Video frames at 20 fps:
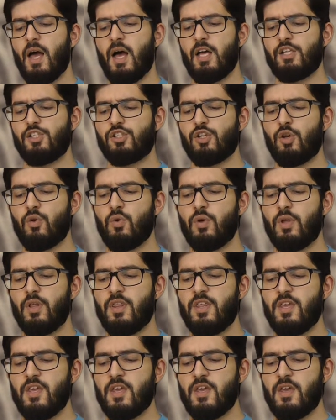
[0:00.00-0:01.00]
And so
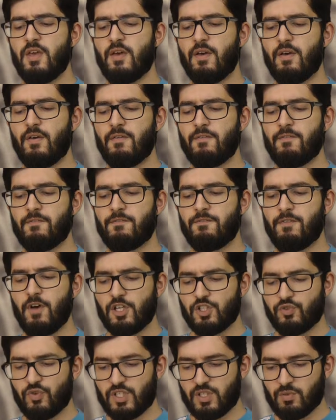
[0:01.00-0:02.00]
the
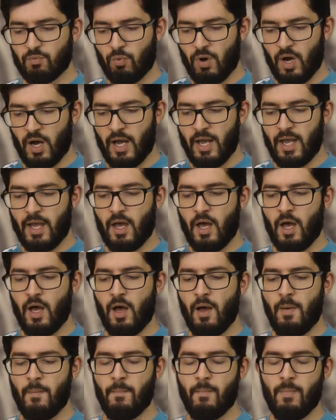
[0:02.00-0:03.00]
first reason why
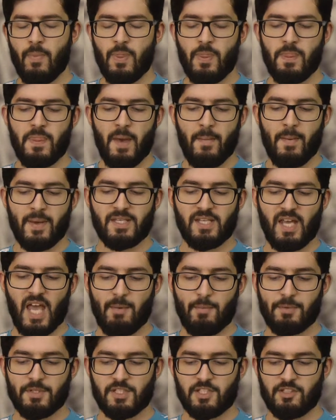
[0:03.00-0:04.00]
they're basically
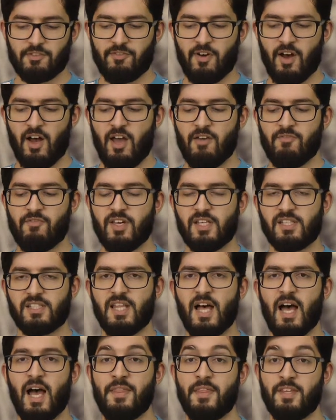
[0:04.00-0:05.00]
able to survive is
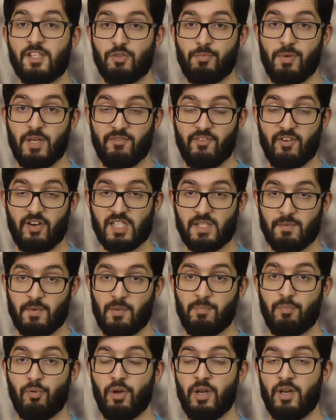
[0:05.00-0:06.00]
that, and this will be a very
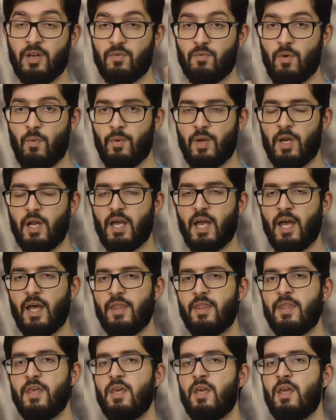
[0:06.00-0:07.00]
similar point when we look
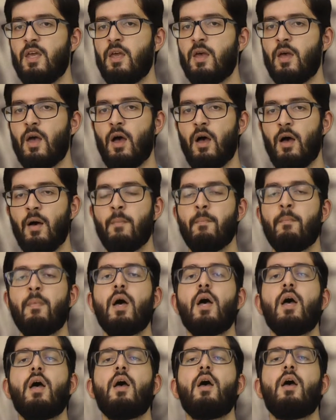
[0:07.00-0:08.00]
at the
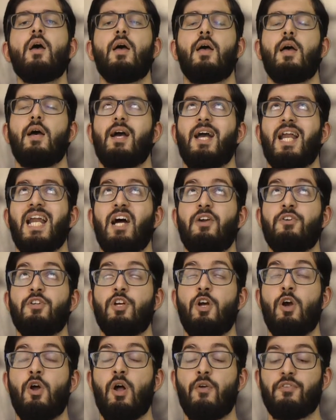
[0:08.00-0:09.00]

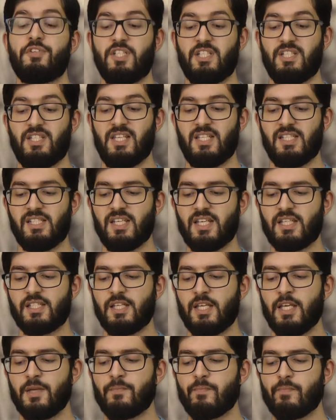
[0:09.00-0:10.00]
Clarendon Code of
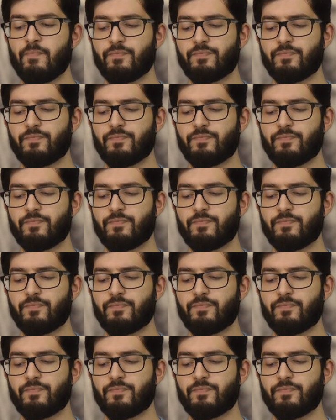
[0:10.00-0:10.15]
1660,